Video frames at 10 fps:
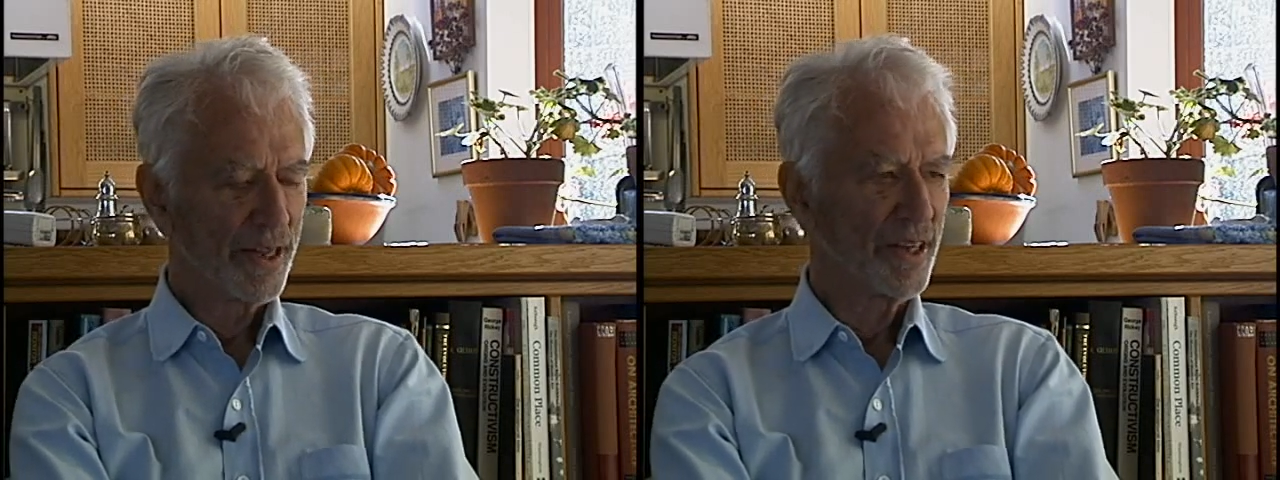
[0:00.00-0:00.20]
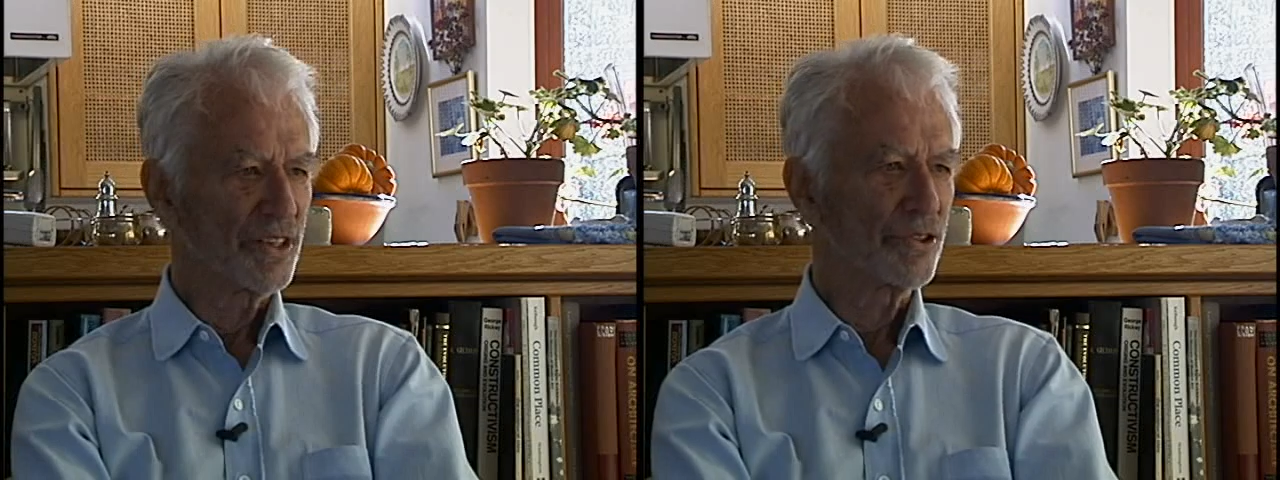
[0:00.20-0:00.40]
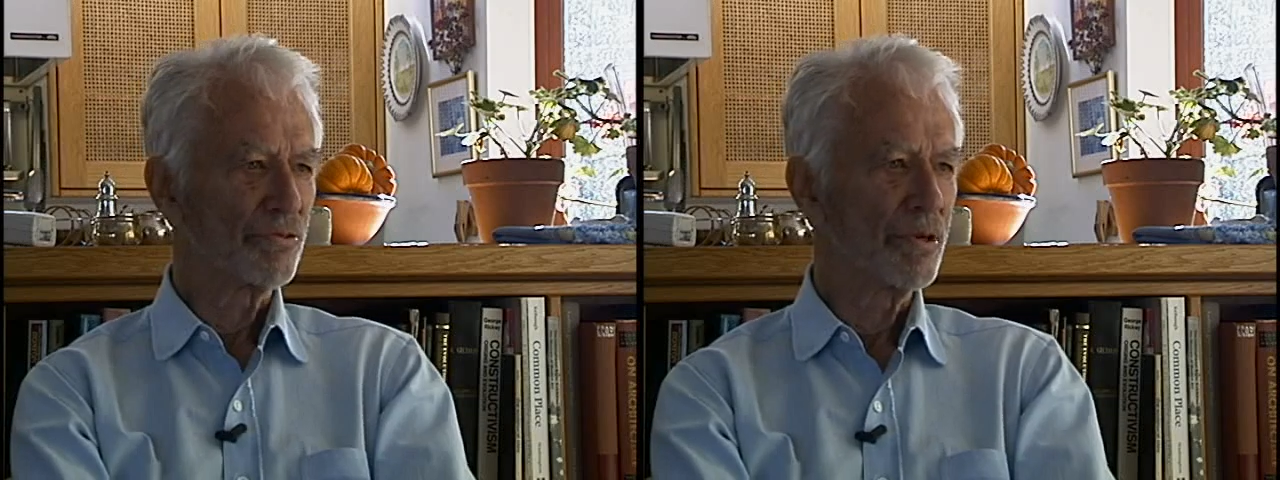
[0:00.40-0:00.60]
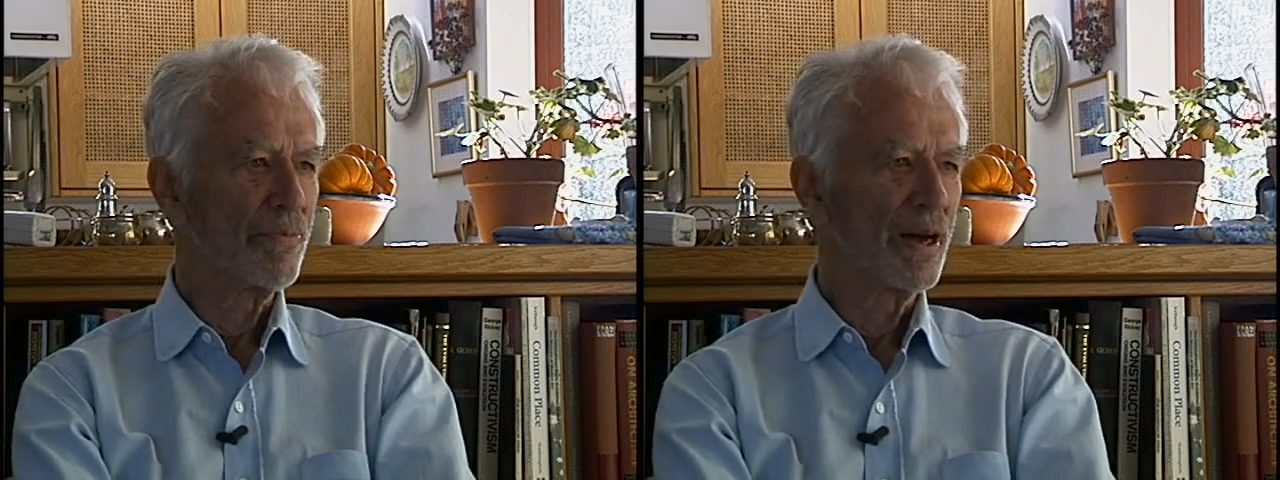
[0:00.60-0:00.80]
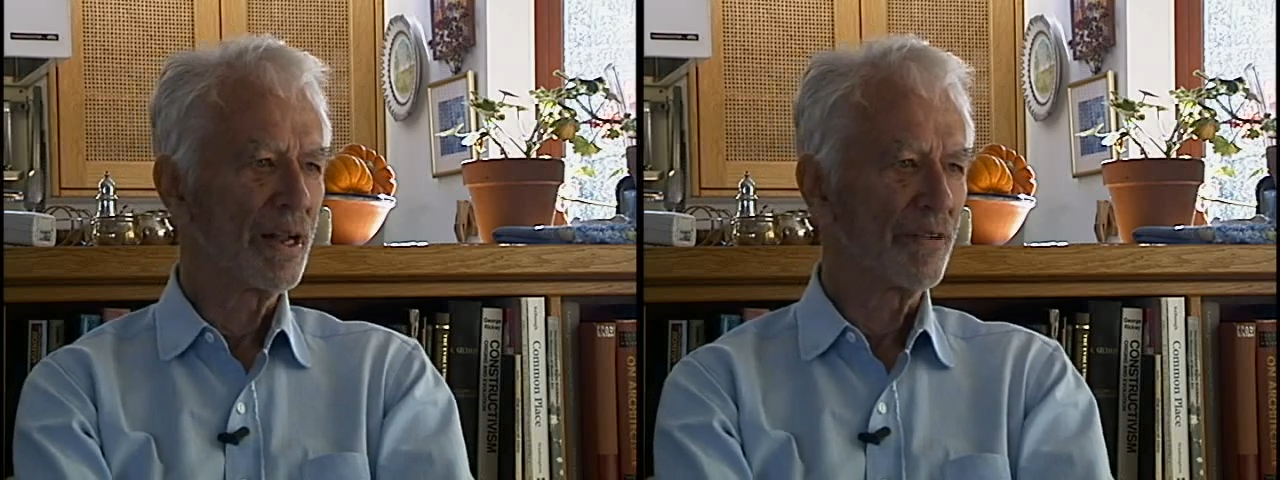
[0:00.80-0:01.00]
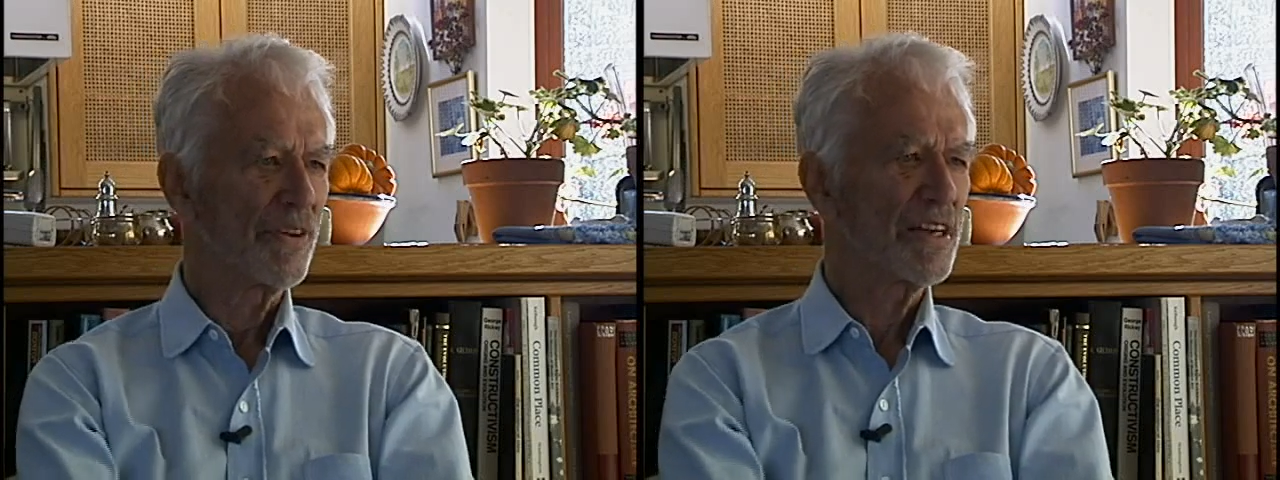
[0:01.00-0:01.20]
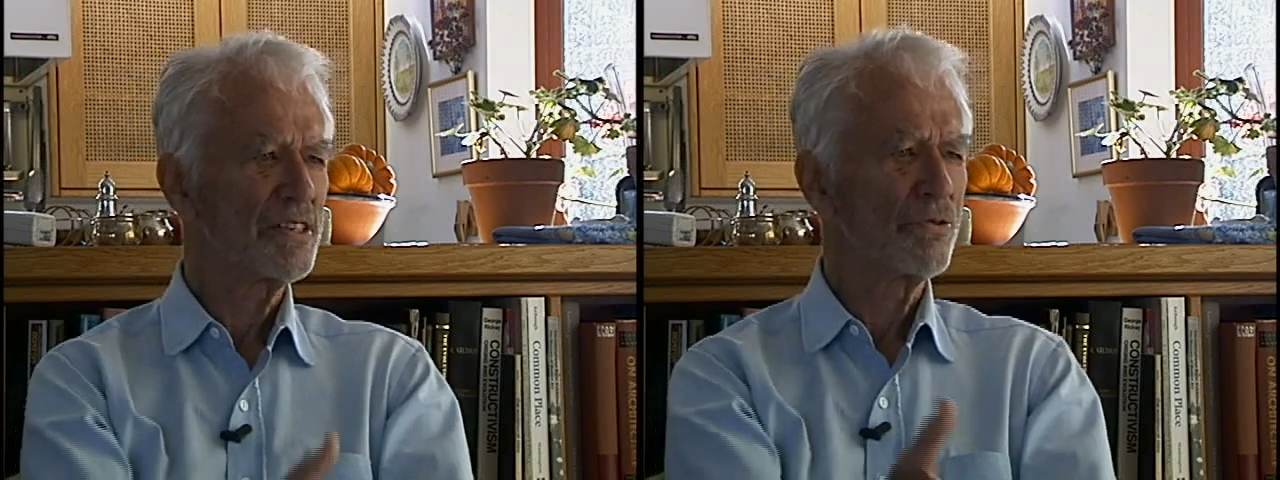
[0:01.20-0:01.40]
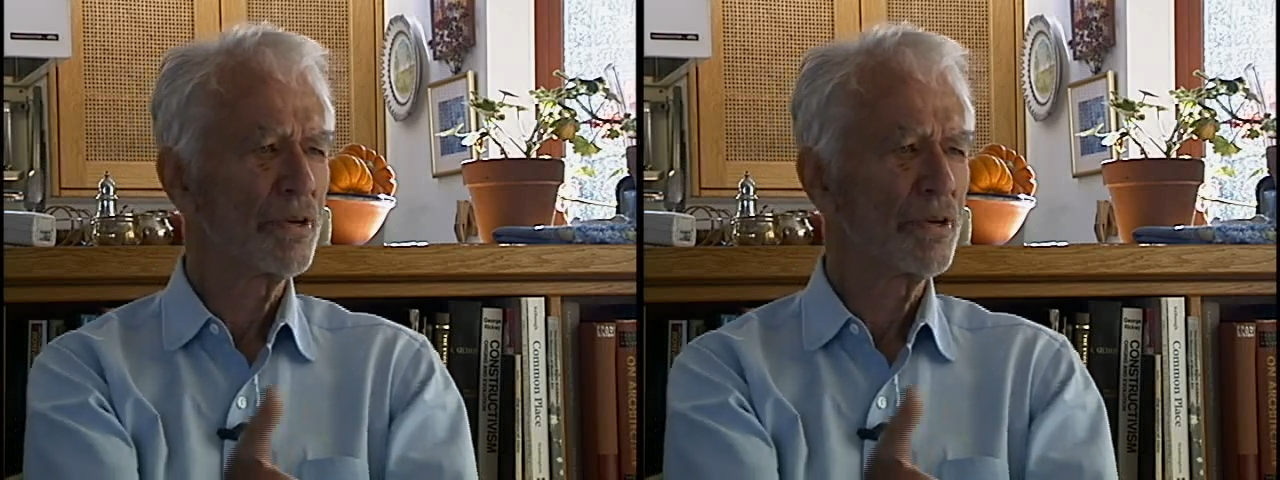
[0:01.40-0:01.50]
I think, should rebel. If he doesn't